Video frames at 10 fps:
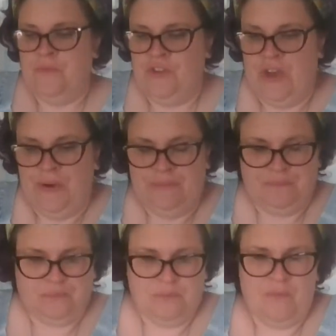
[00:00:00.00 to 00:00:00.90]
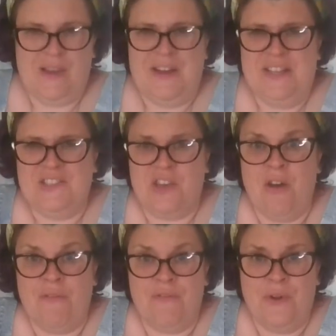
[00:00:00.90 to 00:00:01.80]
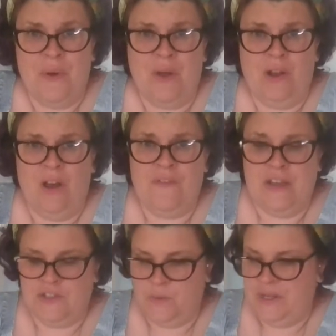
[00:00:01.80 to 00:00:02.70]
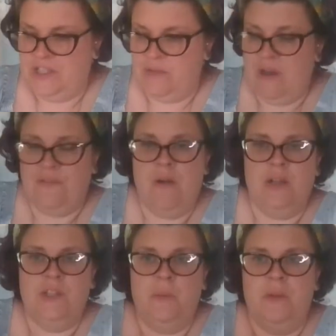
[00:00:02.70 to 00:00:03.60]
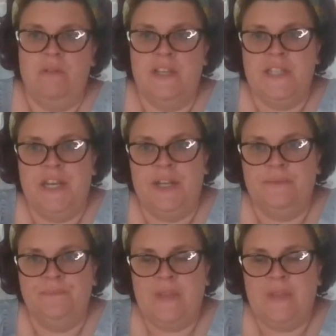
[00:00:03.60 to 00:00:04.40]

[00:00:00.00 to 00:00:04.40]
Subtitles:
So I need to cut through a lot of that sweet. So I've cracked open the Retsina.